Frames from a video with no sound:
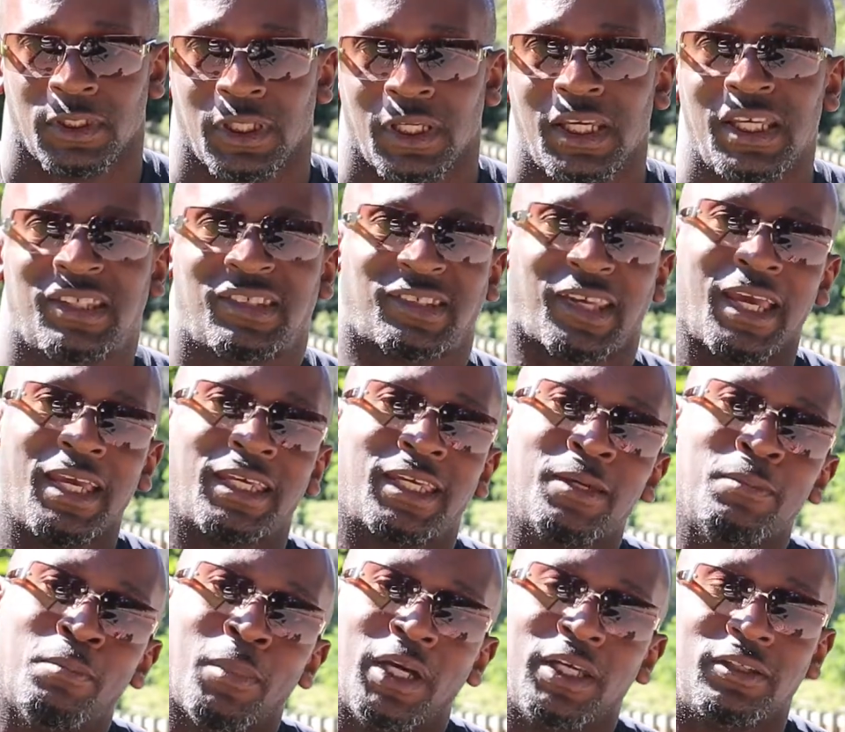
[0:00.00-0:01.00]
He
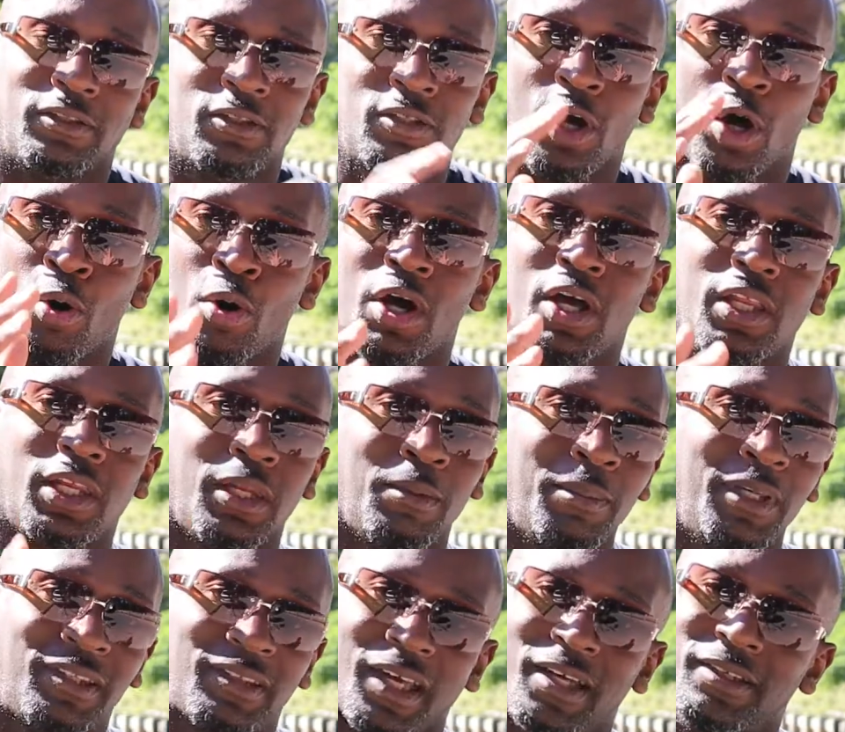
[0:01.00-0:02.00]
taking money. You know what? Let
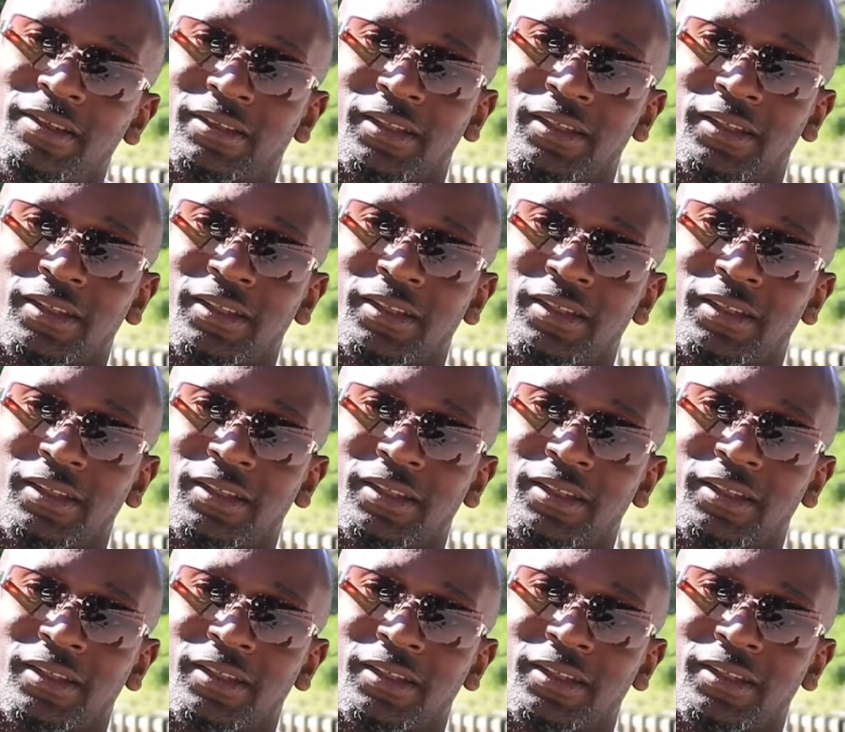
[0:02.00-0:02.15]
me tell you